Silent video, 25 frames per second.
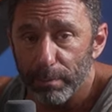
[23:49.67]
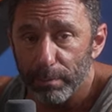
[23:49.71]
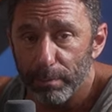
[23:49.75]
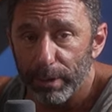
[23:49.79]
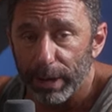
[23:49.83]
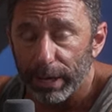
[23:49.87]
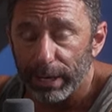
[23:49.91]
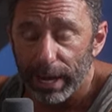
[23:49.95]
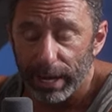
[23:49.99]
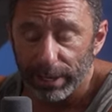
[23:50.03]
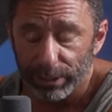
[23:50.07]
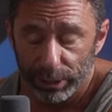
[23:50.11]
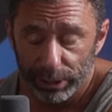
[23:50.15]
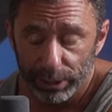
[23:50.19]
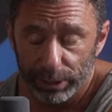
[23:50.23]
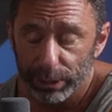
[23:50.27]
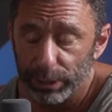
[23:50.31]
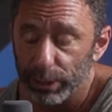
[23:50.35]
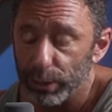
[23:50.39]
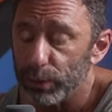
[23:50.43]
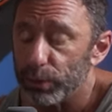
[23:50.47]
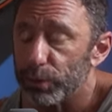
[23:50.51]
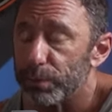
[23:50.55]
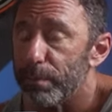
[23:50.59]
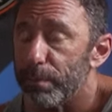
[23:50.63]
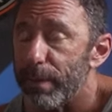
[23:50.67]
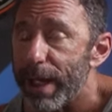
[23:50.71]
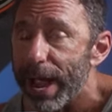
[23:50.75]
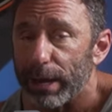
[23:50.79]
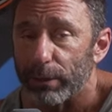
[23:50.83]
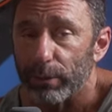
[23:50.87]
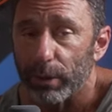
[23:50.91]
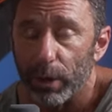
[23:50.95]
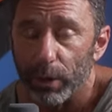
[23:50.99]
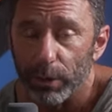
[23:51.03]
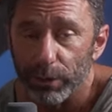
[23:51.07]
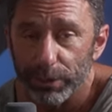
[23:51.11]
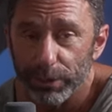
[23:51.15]
but I just use
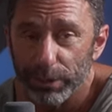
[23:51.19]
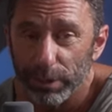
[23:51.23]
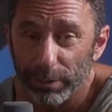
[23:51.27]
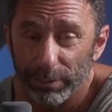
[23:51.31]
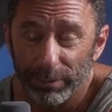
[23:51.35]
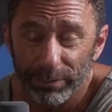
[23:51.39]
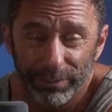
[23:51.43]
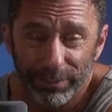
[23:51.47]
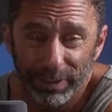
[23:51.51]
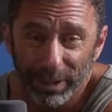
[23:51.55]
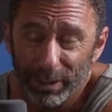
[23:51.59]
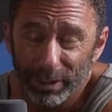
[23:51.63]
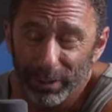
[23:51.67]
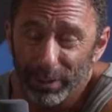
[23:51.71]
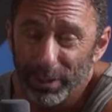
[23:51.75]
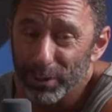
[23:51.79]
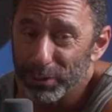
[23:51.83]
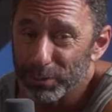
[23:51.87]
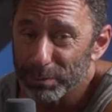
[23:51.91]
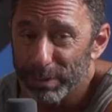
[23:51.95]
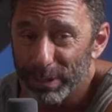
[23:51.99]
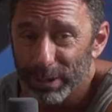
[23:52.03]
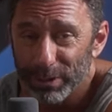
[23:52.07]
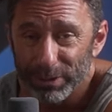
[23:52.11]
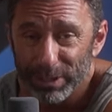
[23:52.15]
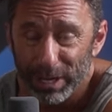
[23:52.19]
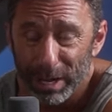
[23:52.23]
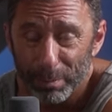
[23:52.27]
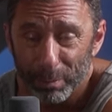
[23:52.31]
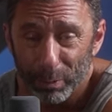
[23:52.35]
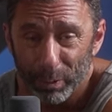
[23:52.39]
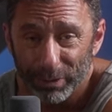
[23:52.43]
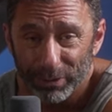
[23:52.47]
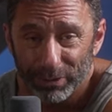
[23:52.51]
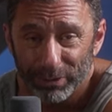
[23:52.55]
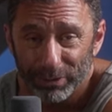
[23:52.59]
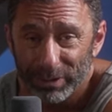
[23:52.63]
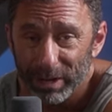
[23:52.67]
macros to fill those meals up
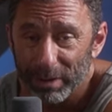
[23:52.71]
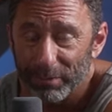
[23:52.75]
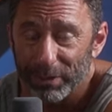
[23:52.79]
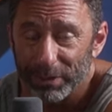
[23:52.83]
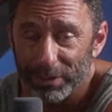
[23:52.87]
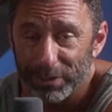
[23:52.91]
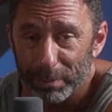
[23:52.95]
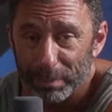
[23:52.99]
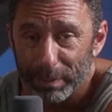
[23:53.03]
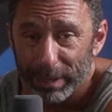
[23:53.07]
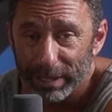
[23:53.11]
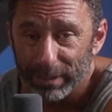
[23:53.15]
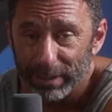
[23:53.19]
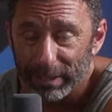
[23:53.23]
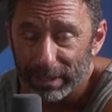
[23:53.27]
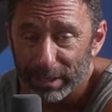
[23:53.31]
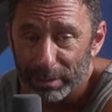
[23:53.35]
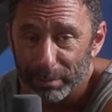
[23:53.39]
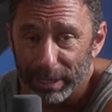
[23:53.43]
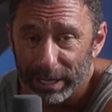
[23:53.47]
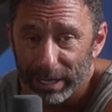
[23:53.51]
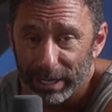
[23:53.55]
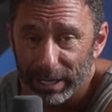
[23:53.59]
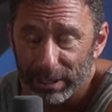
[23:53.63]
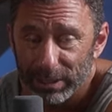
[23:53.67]
with stuff that's appealing to me.